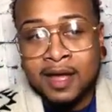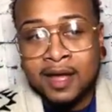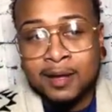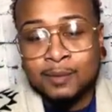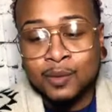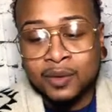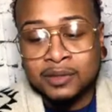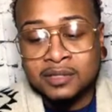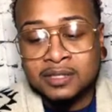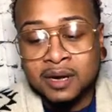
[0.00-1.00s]
I'm going
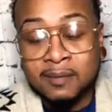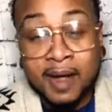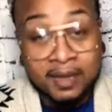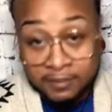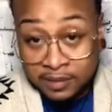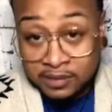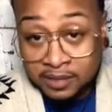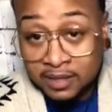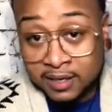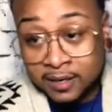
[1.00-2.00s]
to start writing
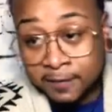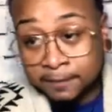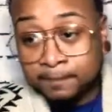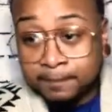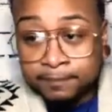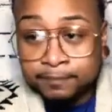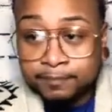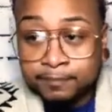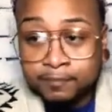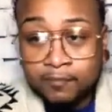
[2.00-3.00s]
music again.
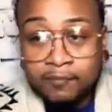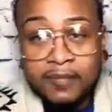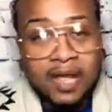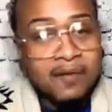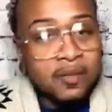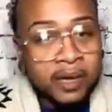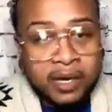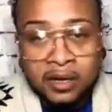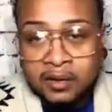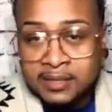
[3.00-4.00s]
Everyone
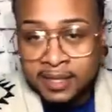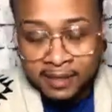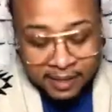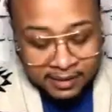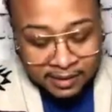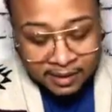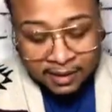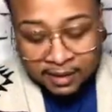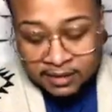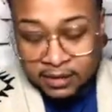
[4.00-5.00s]
knows Atlanta
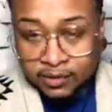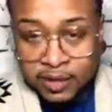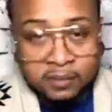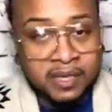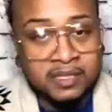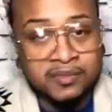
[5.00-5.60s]
is a great place